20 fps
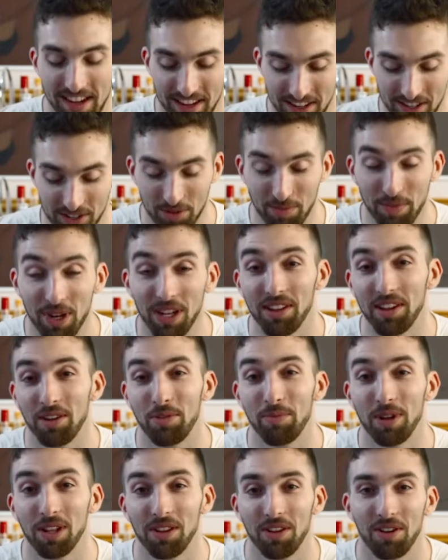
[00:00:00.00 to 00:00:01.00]
It took me a
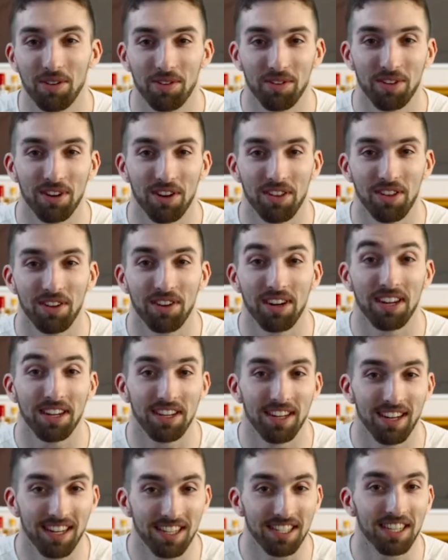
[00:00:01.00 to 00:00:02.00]
little bit longer than I thought.
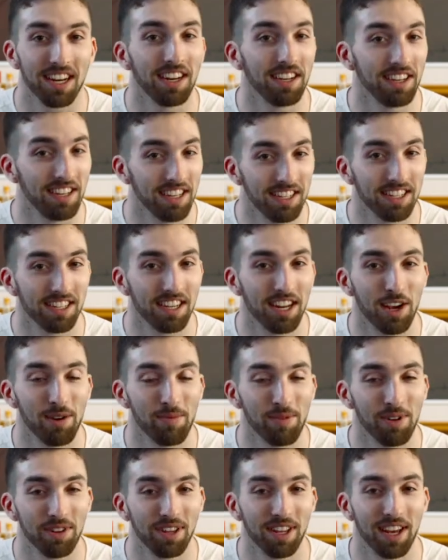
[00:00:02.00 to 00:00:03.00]
Yes, I did stay
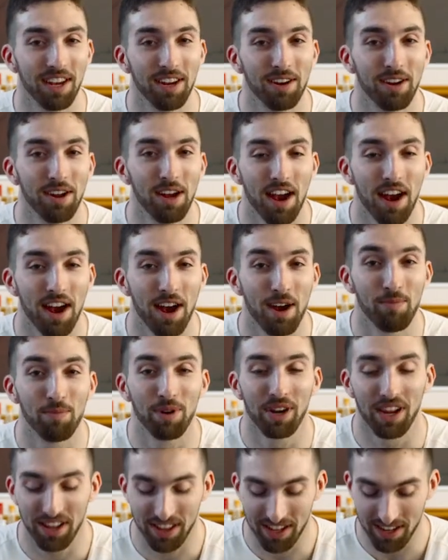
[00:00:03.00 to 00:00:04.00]
up all night,
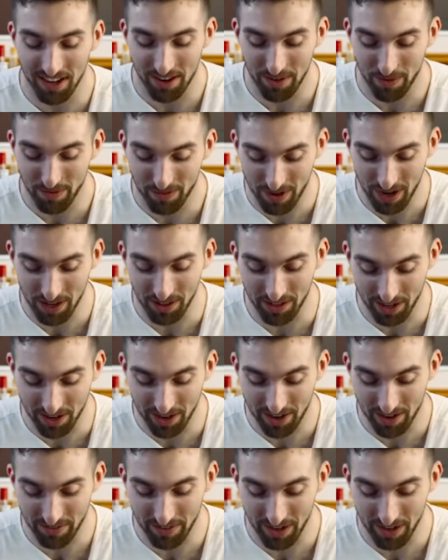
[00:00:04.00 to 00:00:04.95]
but I think I finally got it